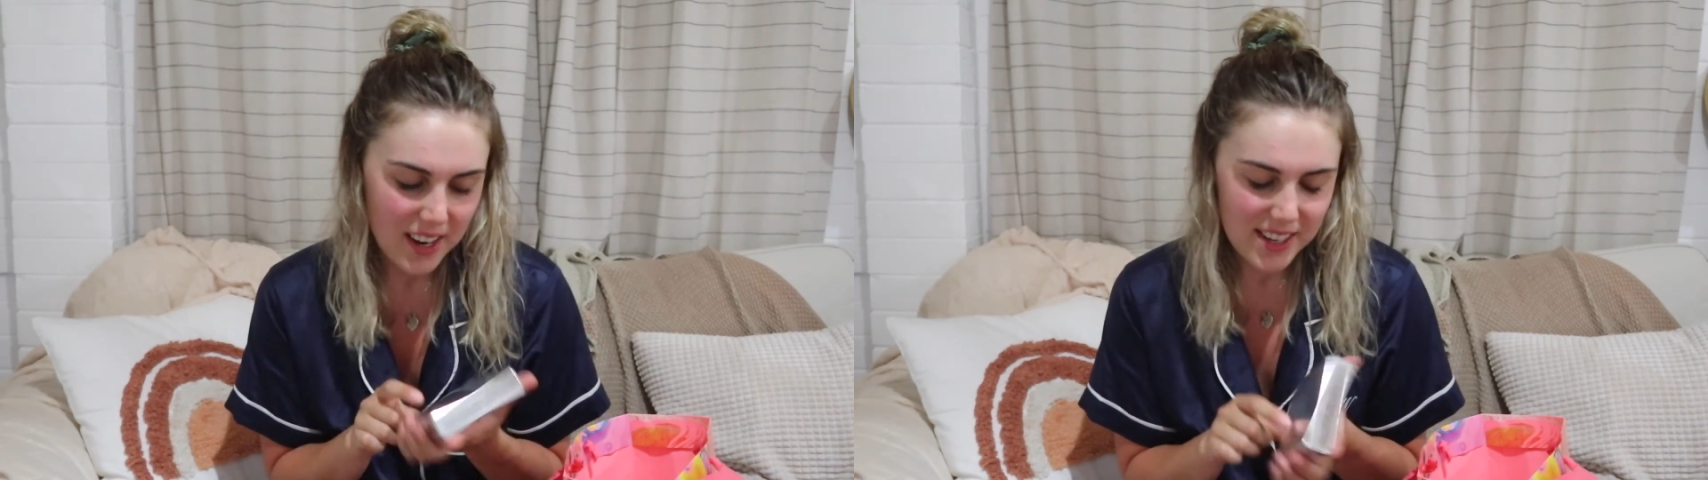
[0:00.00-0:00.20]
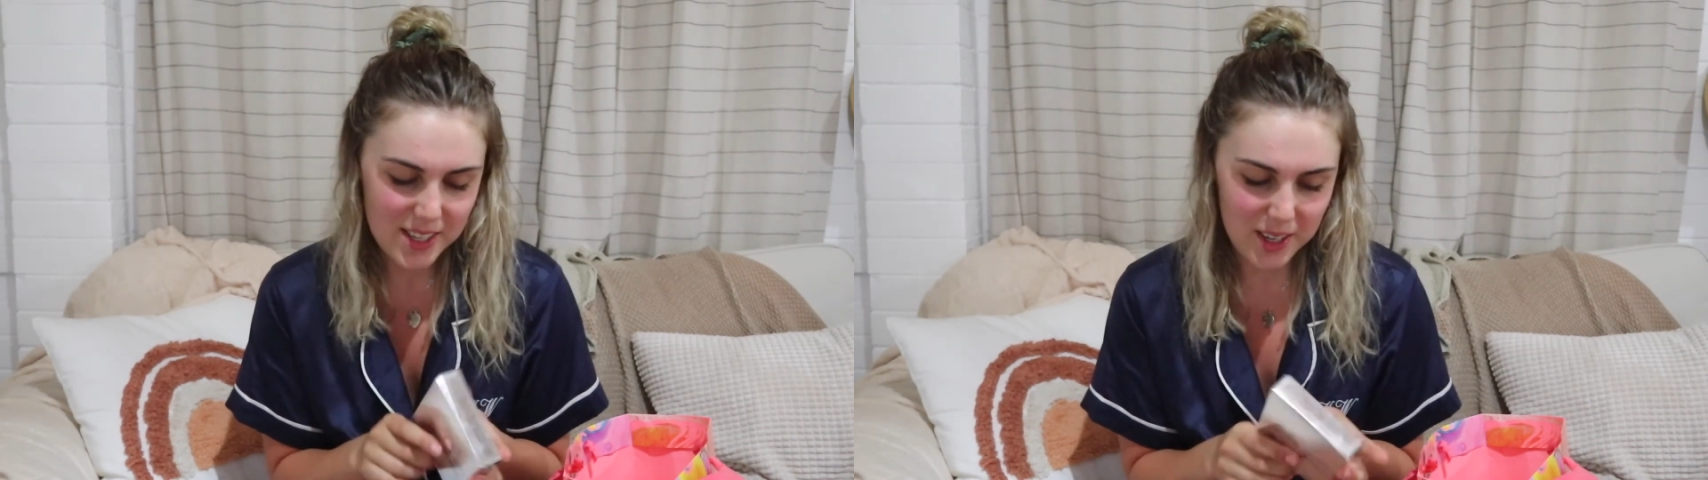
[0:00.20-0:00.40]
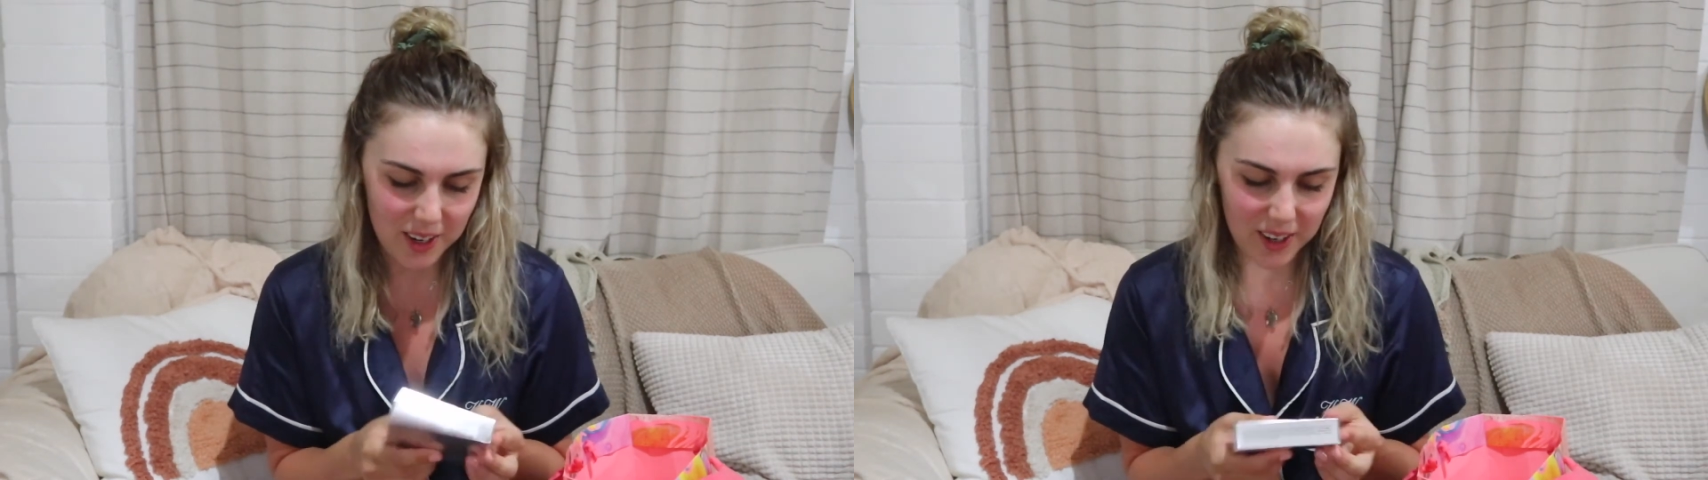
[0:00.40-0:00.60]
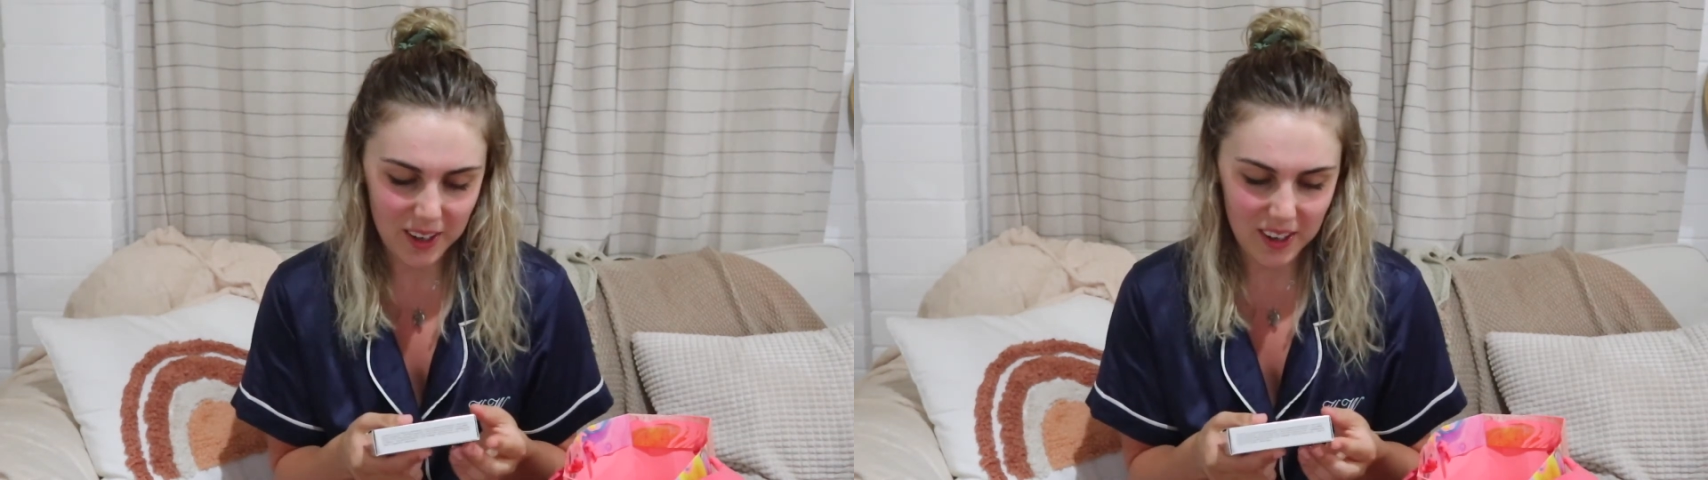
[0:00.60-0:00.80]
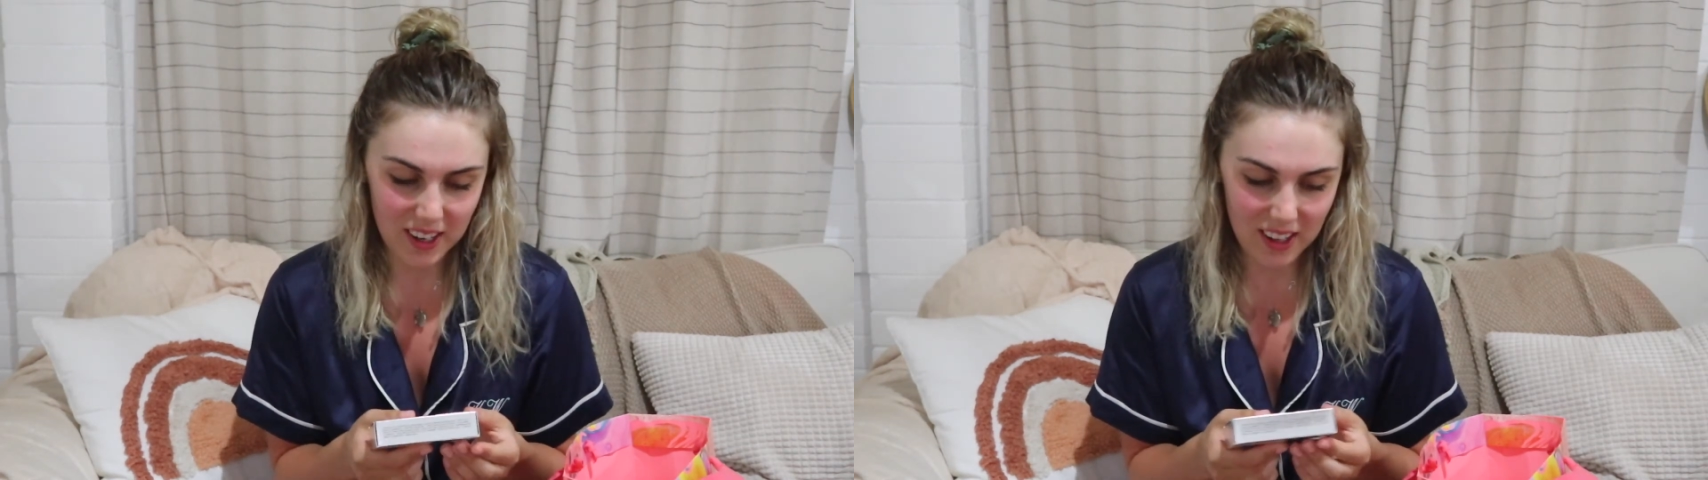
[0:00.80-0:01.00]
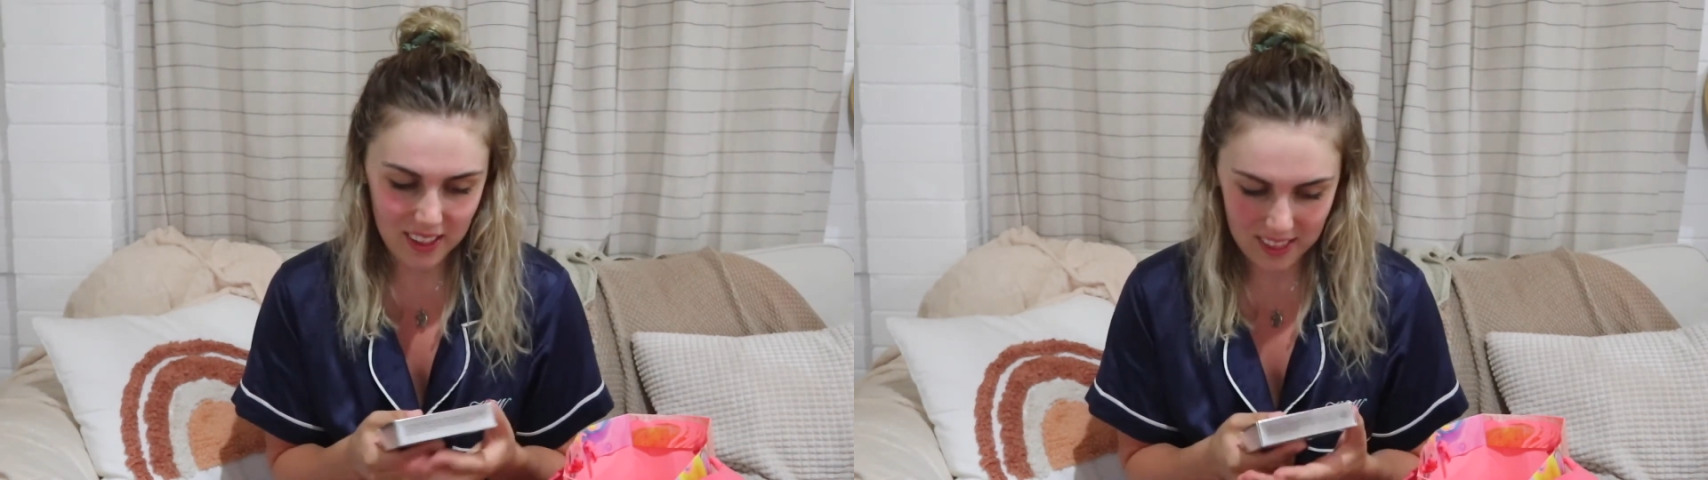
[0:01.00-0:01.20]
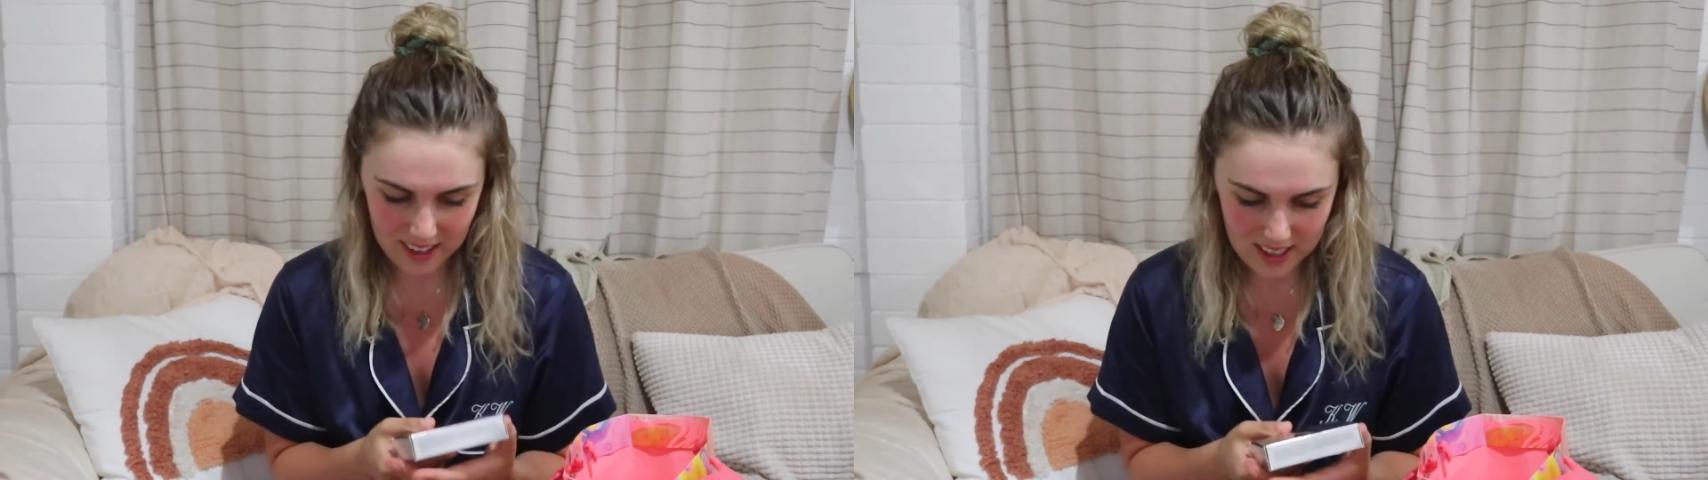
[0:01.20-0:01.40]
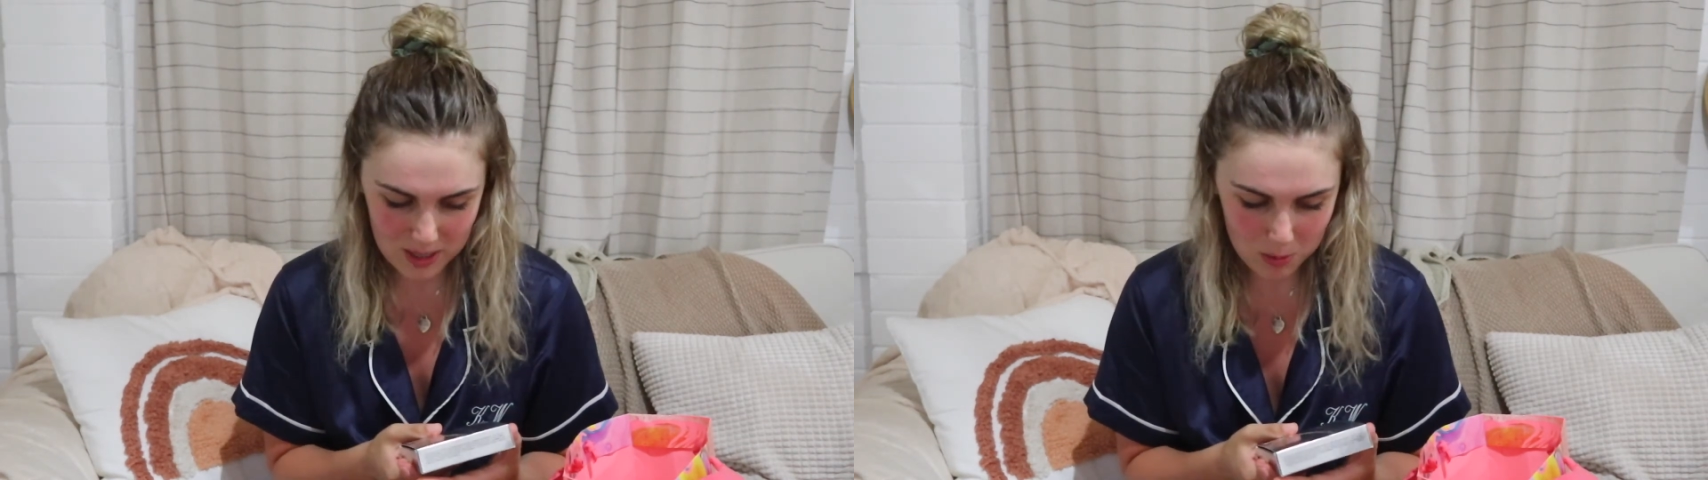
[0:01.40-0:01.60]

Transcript: So this